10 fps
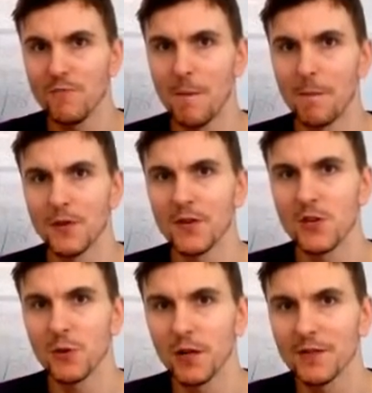remember that
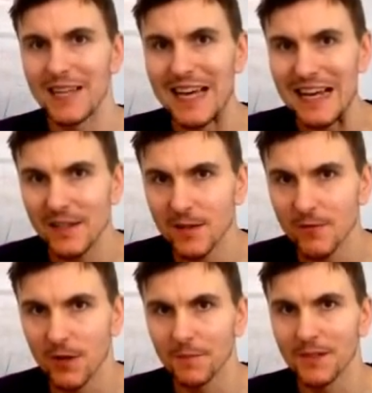you are going to
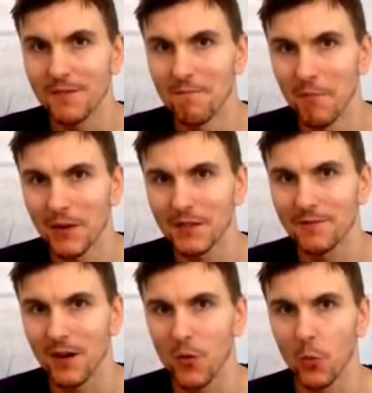interrupt and
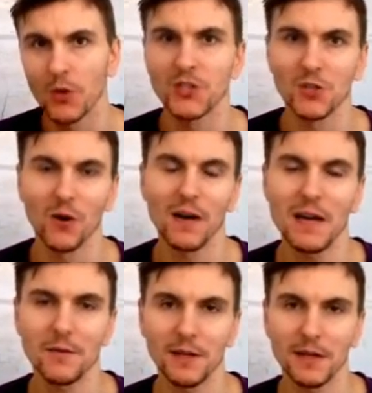modify what you are
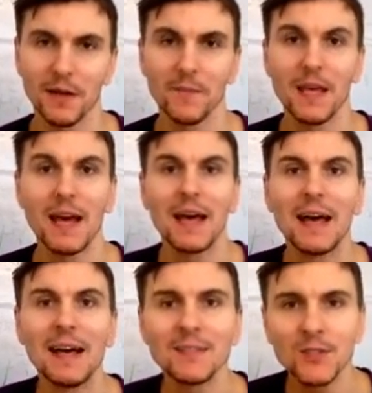hearing.
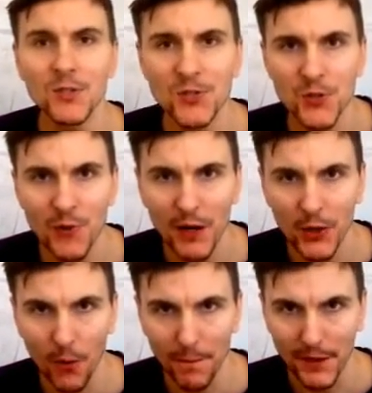Est-ce que tu as
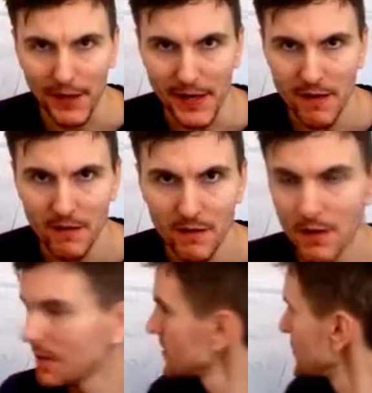compris?
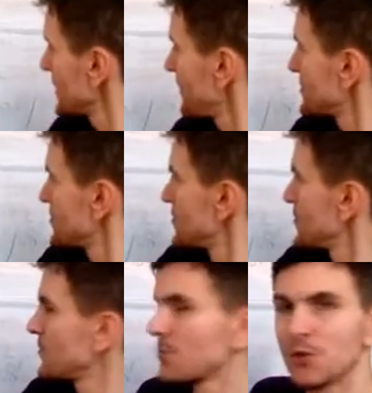So we'd have a
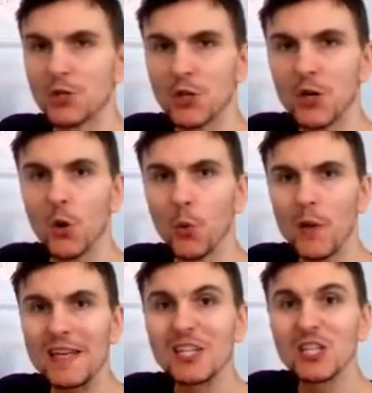tu to a je.
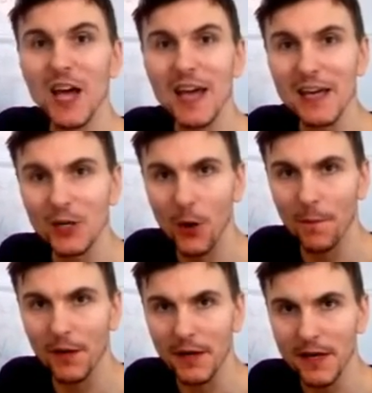Oui, j'ai
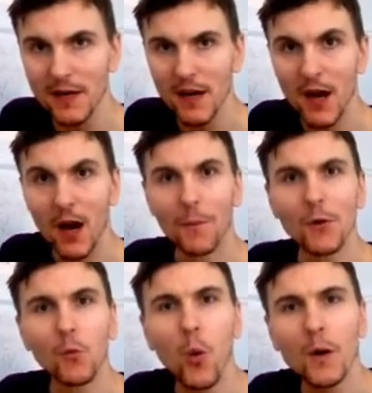compris.
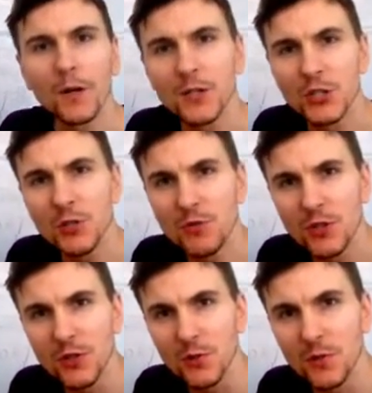But what could you
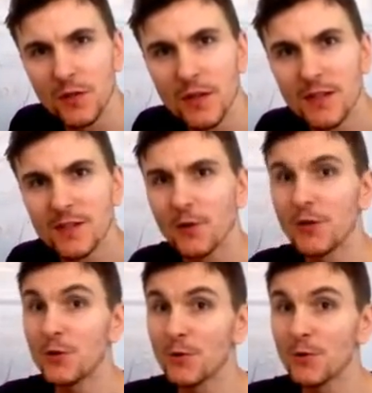do? So